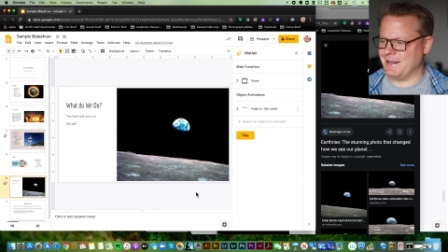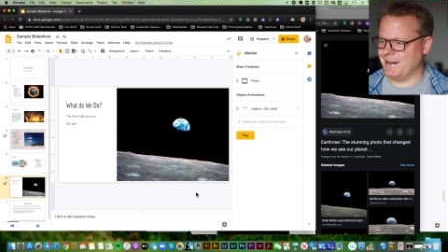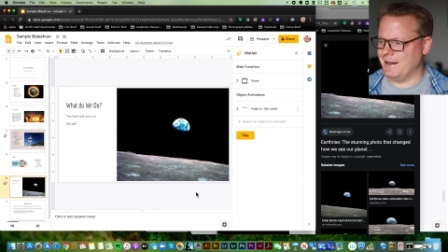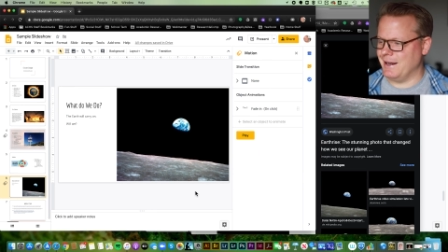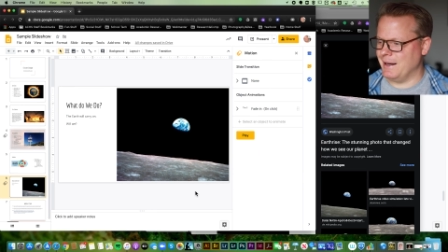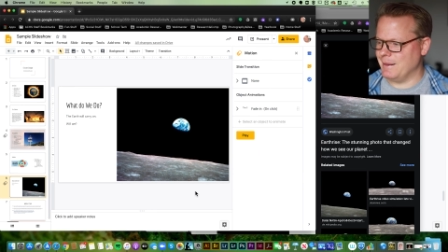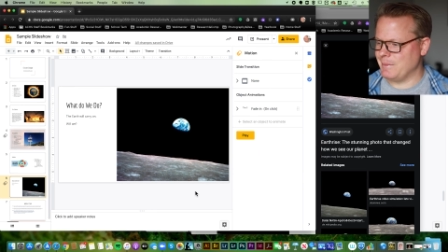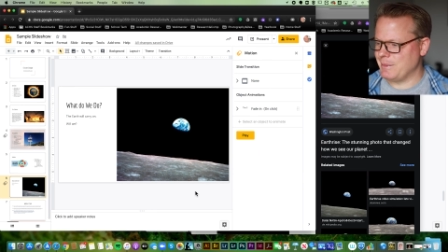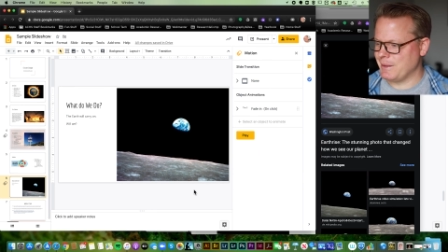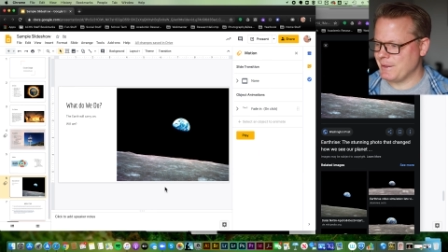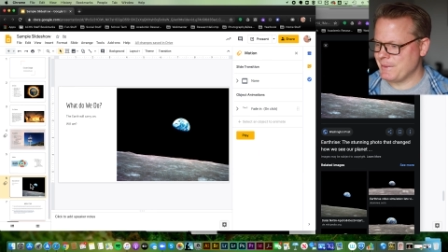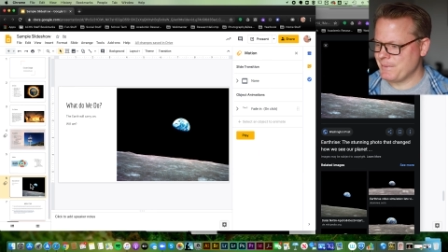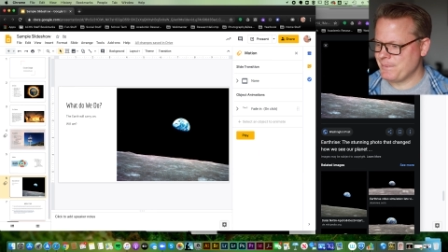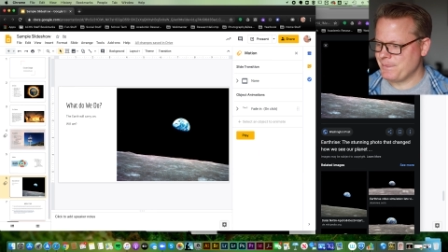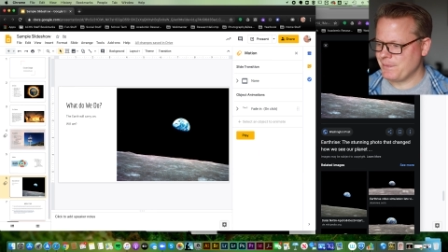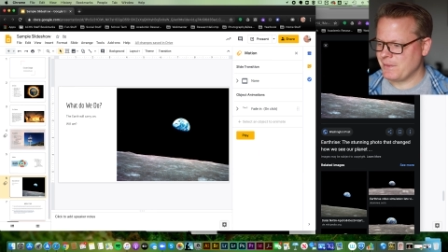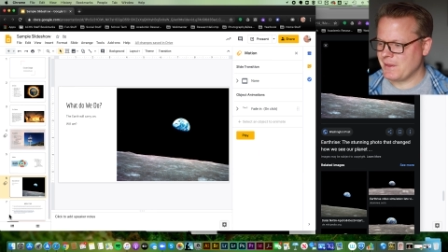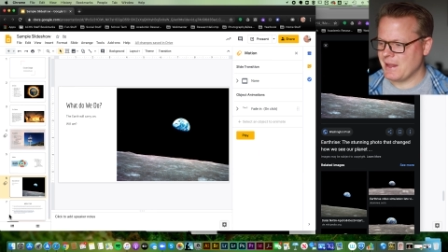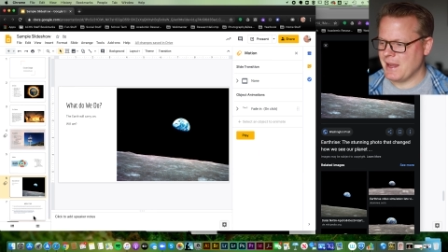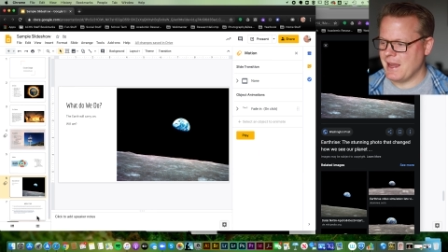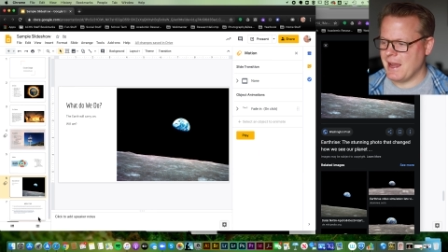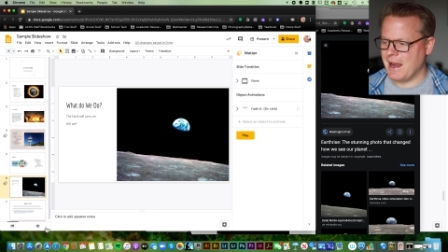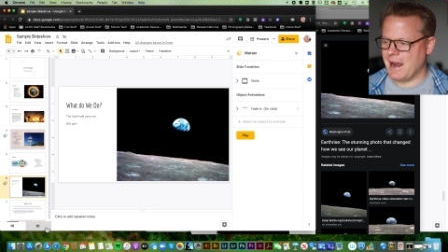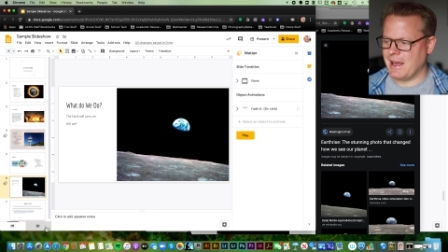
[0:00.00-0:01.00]
up.
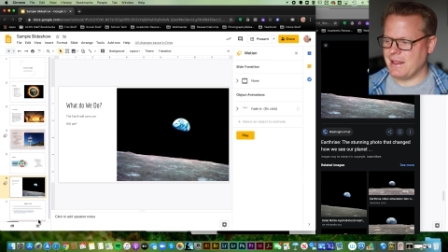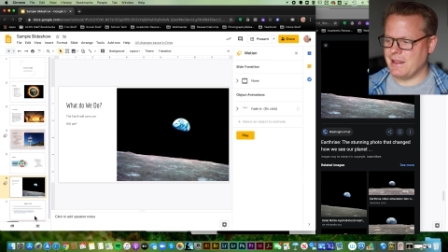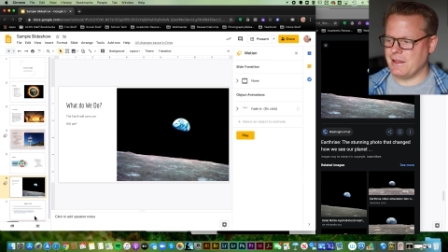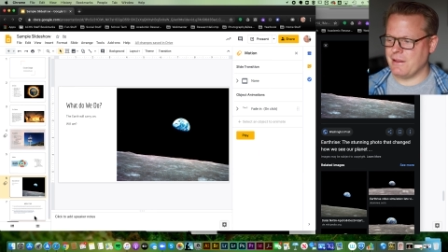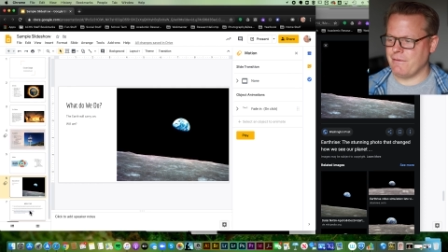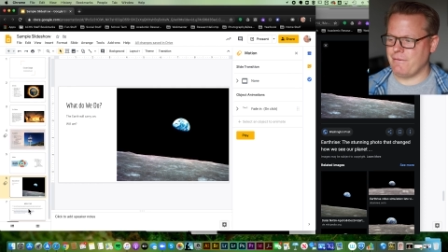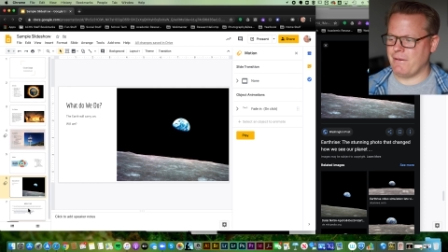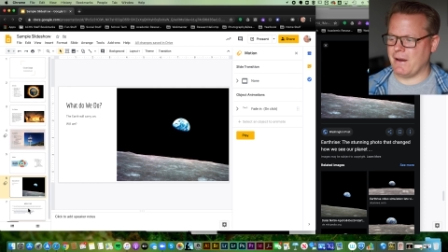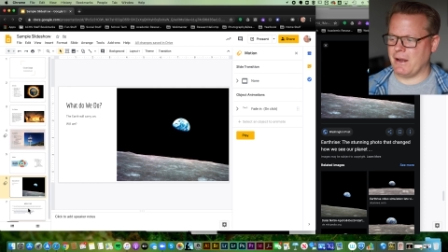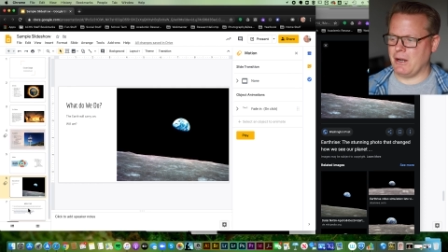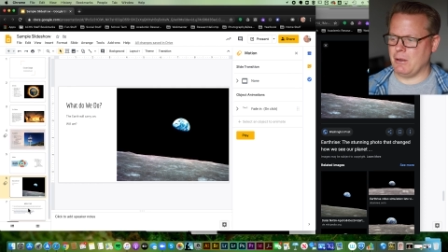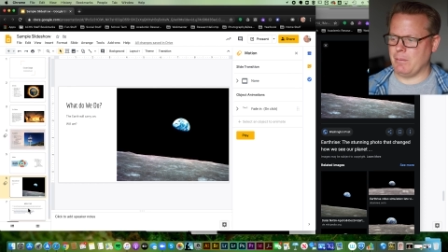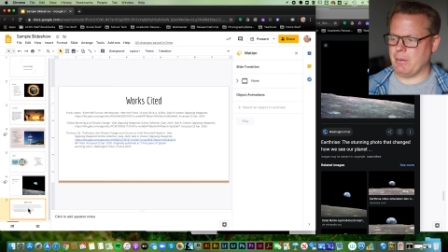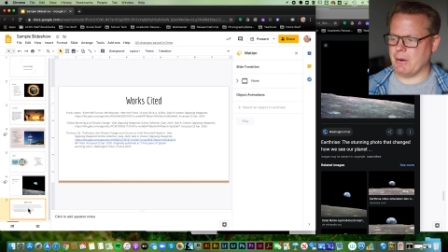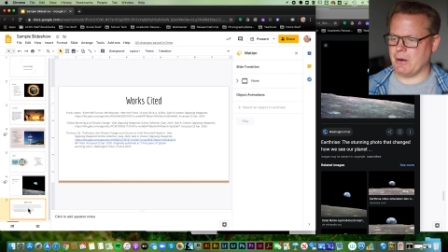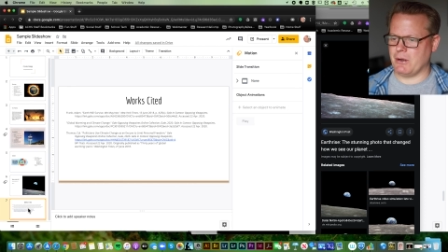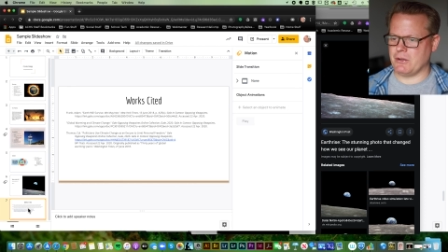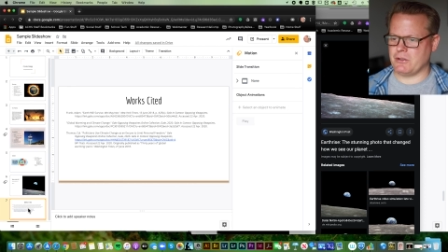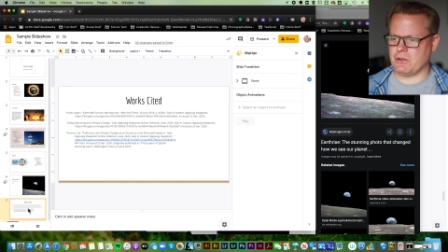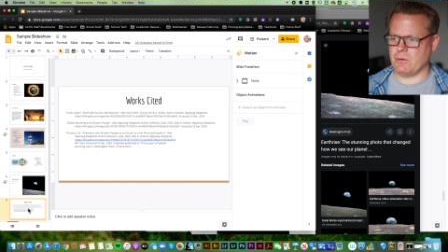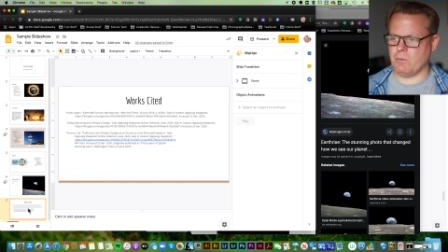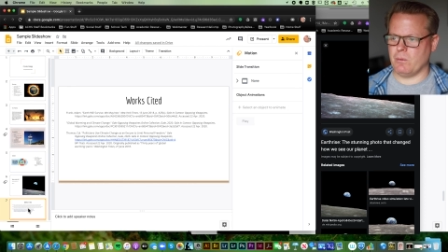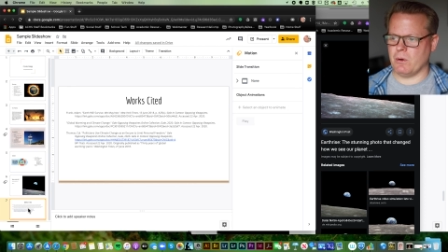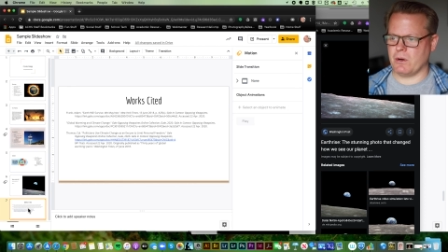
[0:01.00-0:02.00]
And then the final part
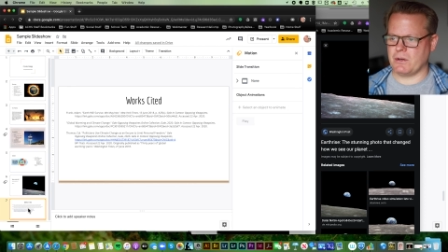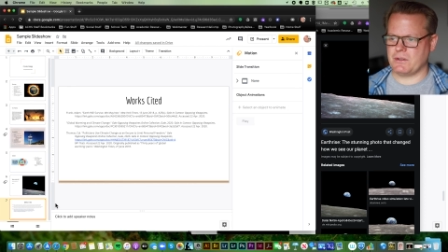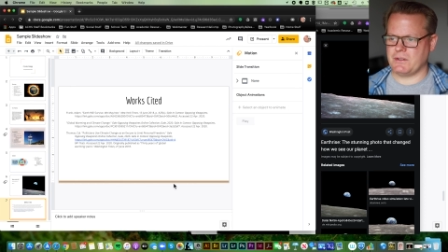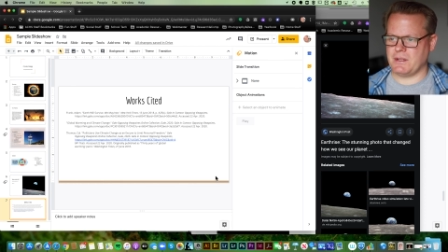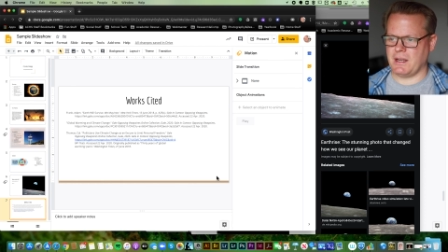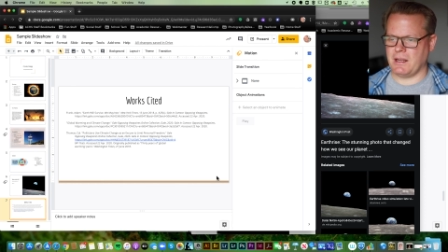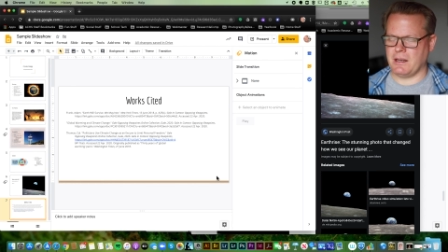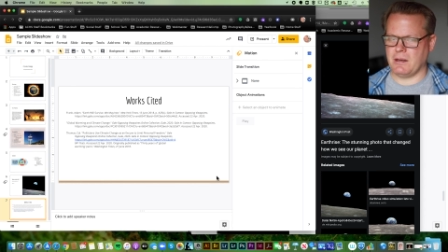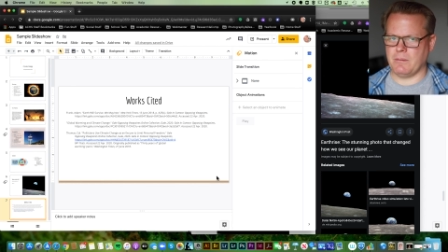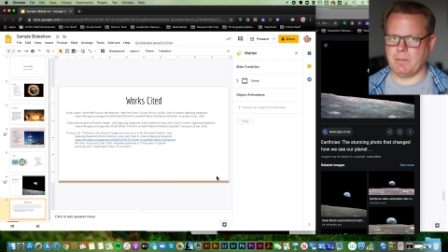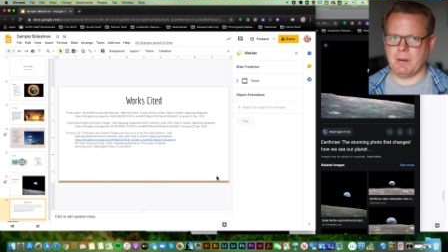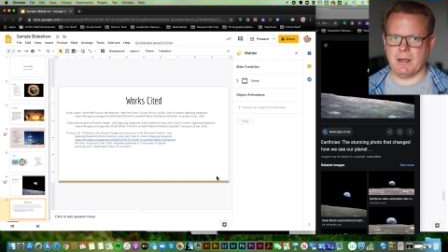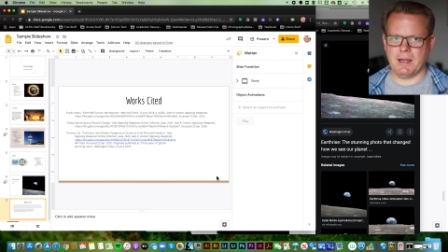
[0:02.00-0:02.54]
is the works cited